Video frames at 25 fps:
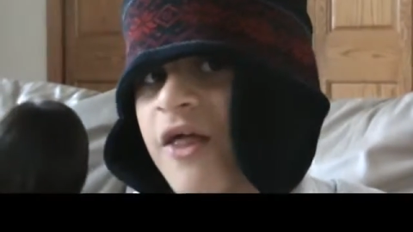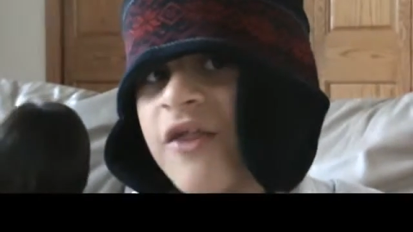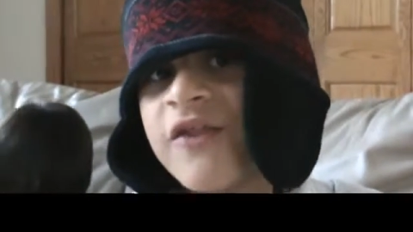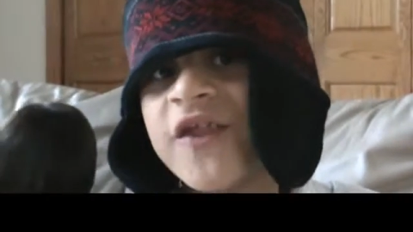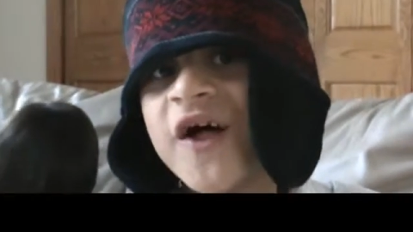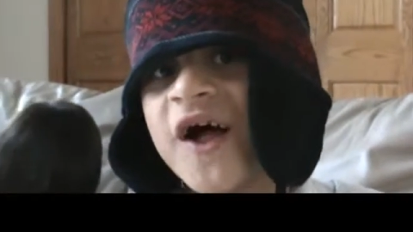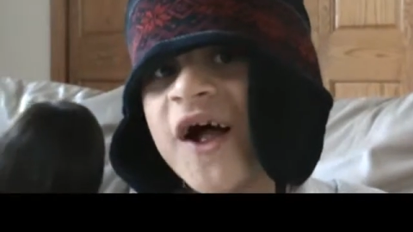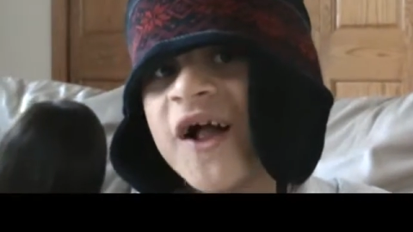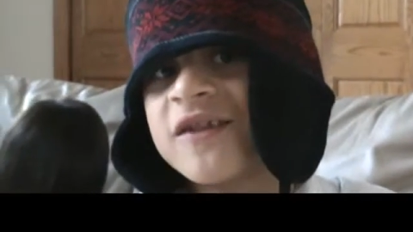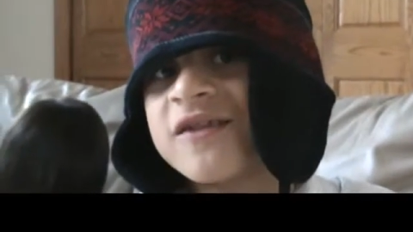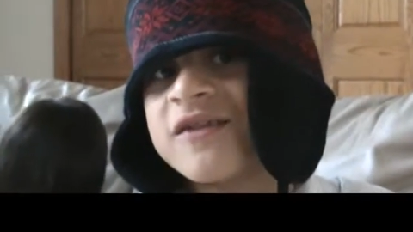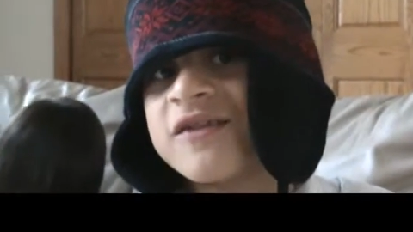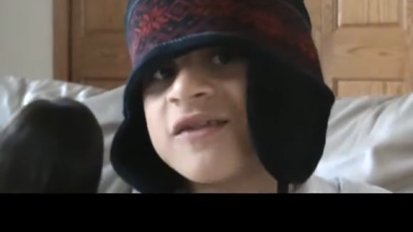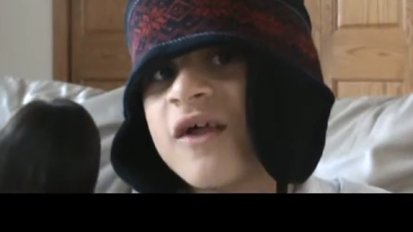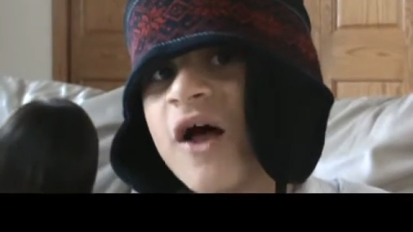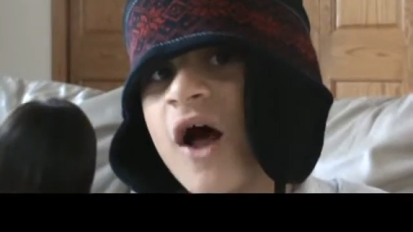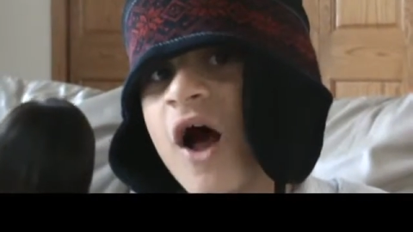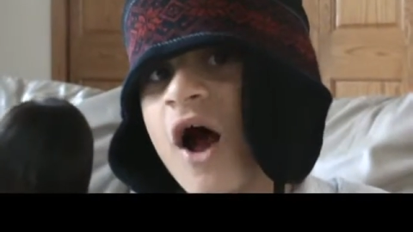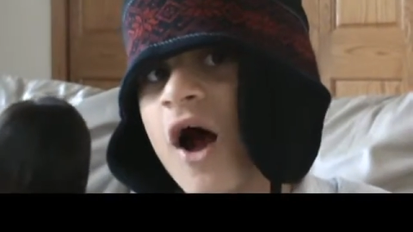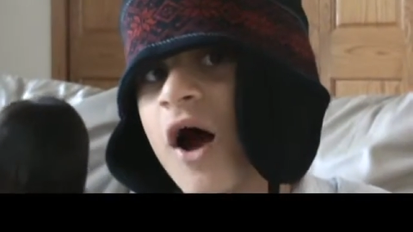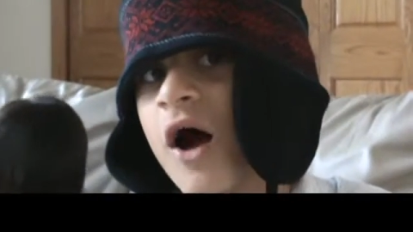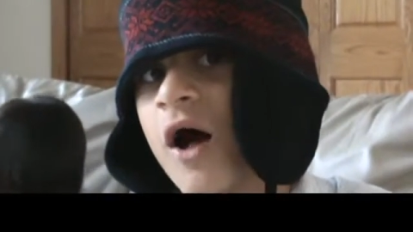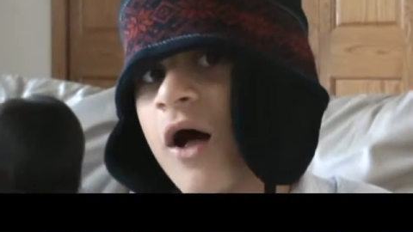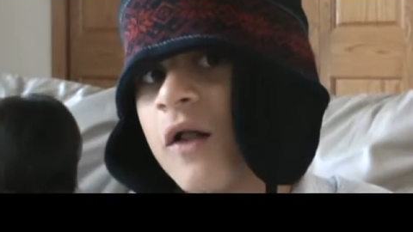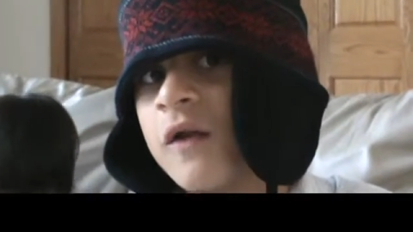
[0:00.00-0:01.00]
that's
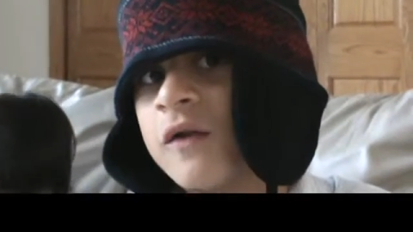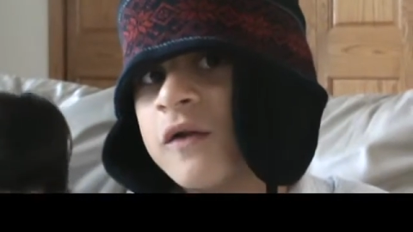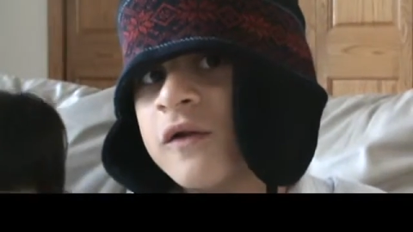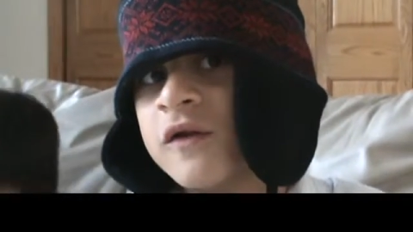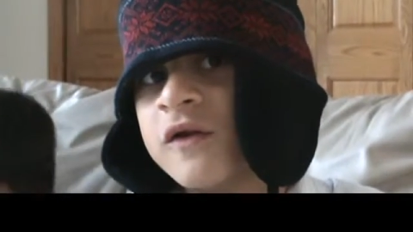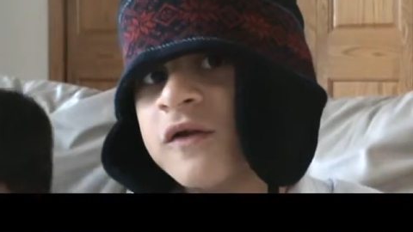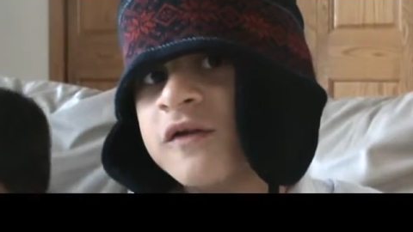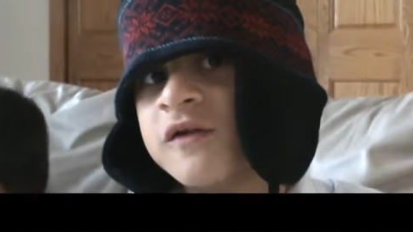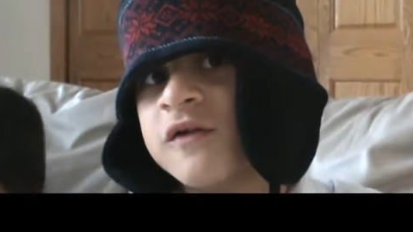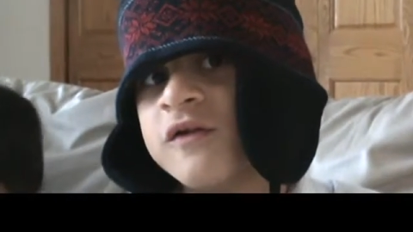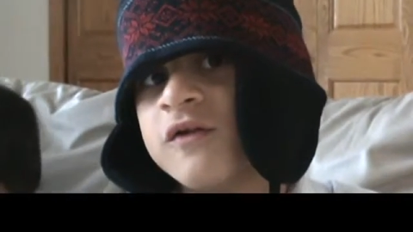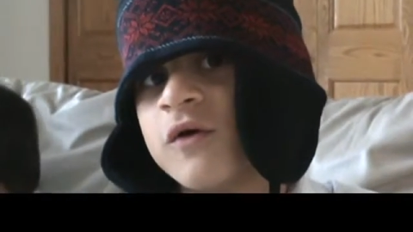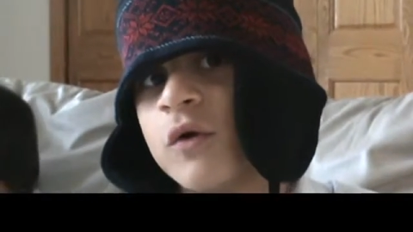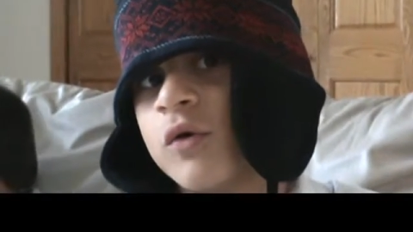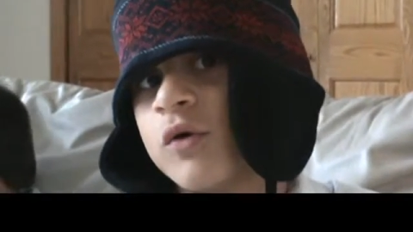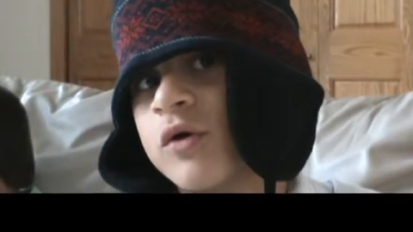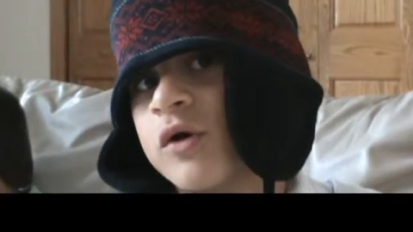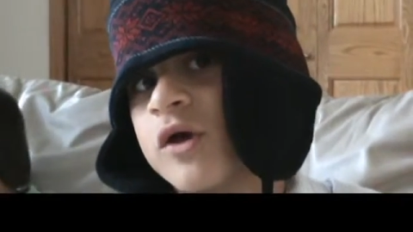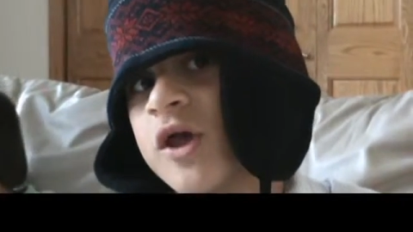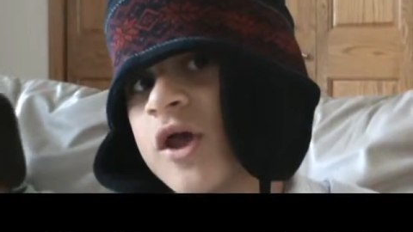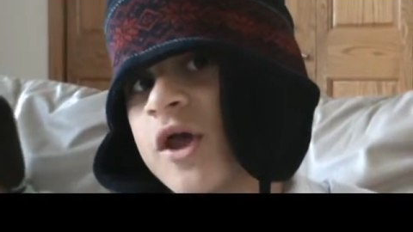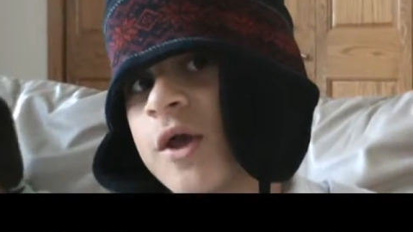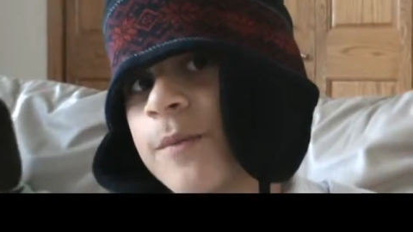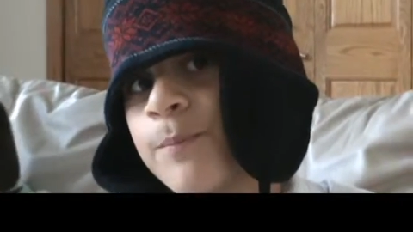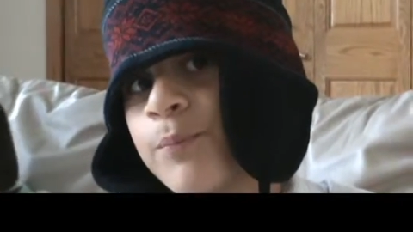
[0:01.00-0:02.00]
all. So
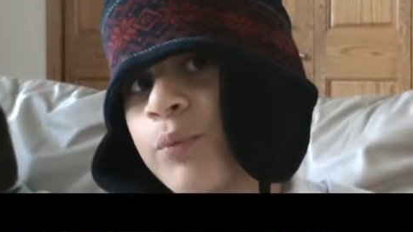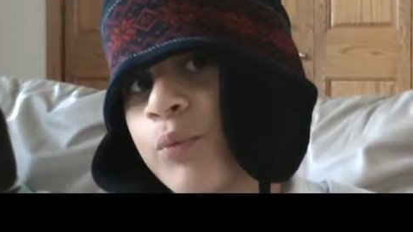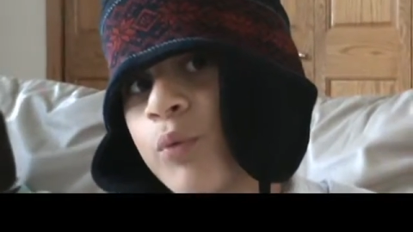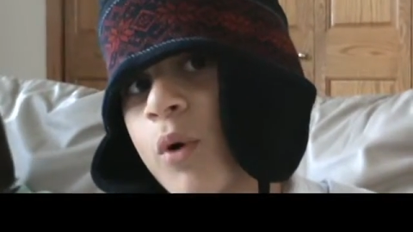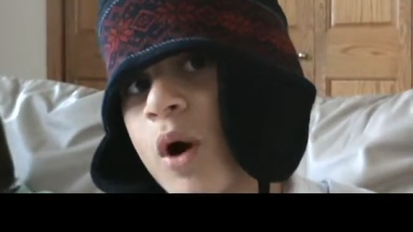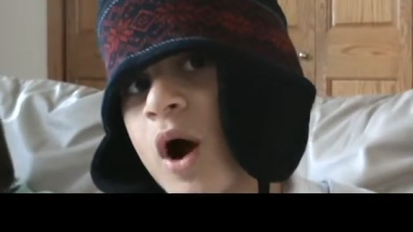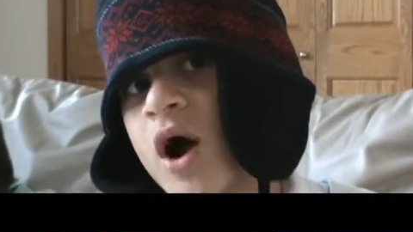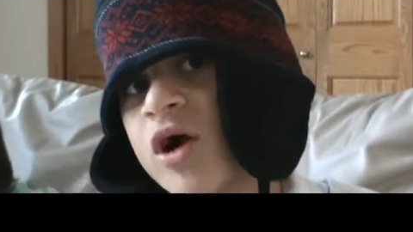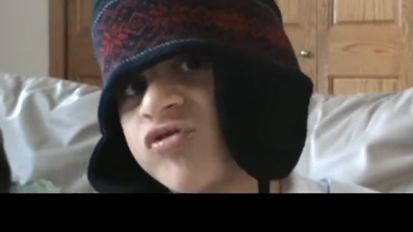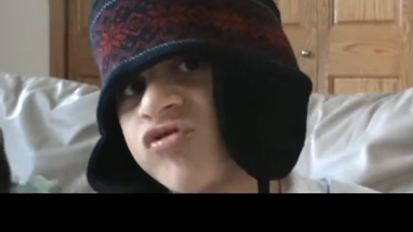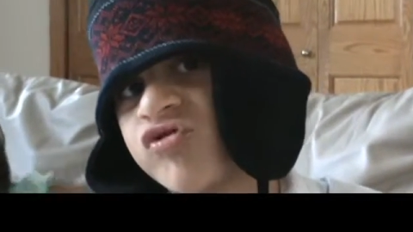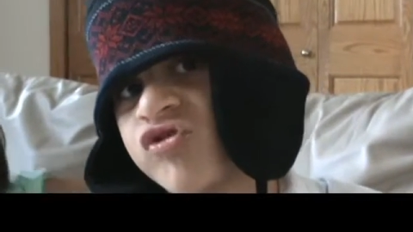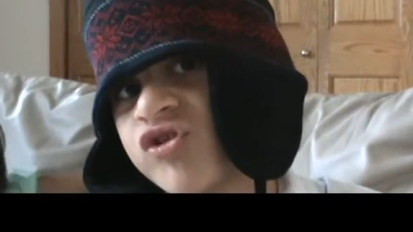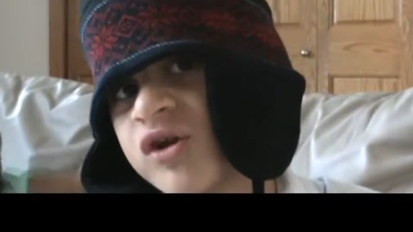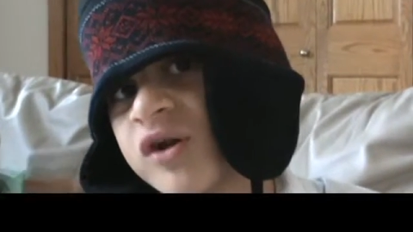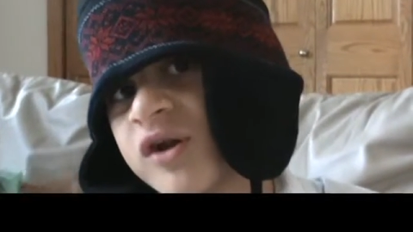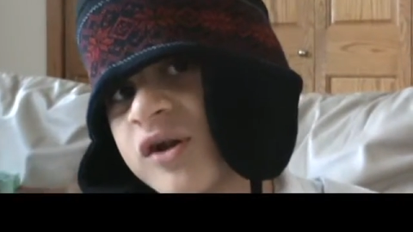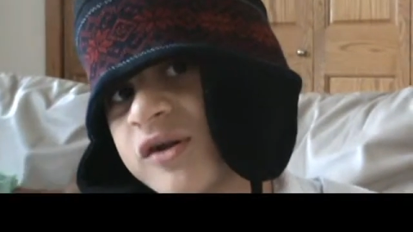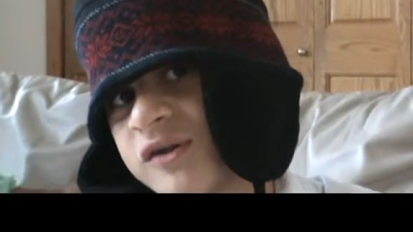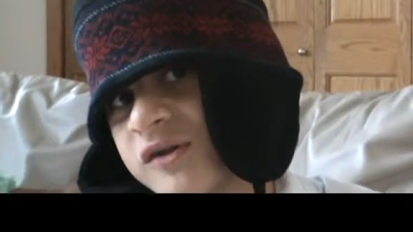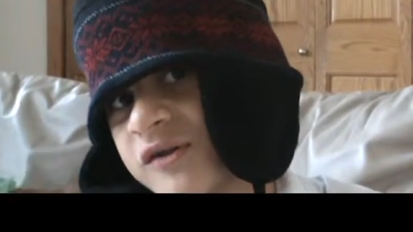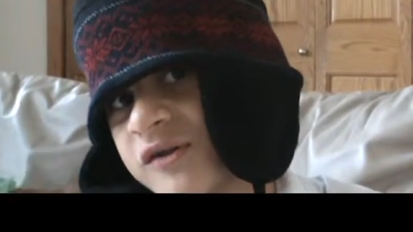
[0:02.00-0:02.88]
keep watching the